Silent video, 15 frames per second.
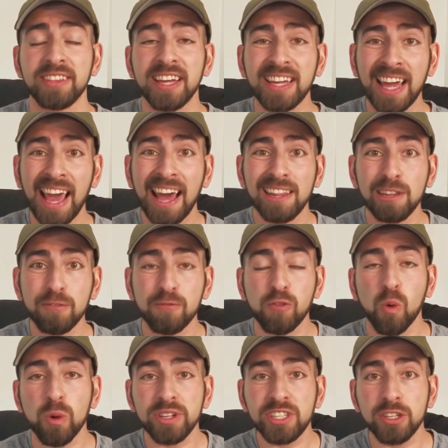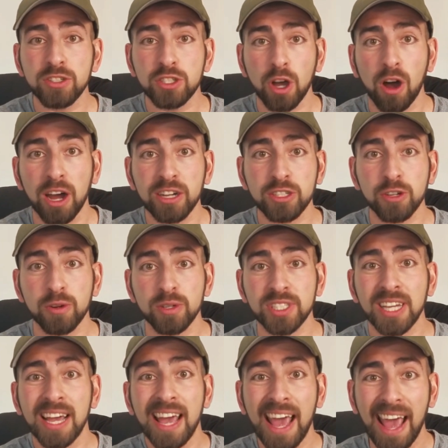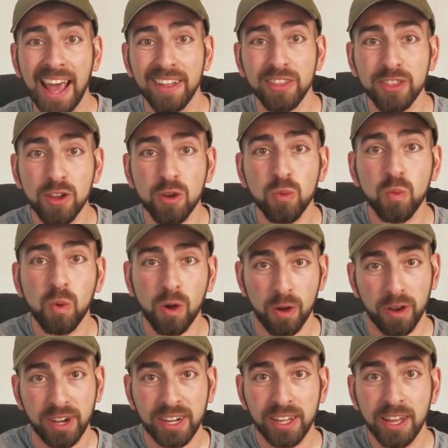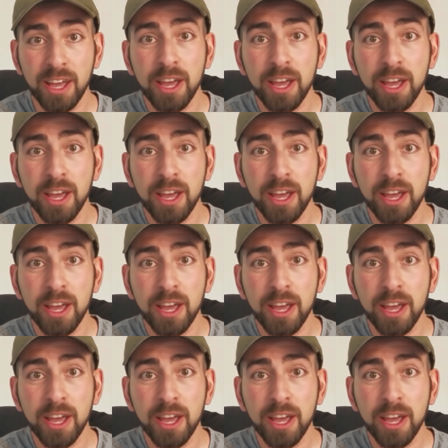the California doctors and their work.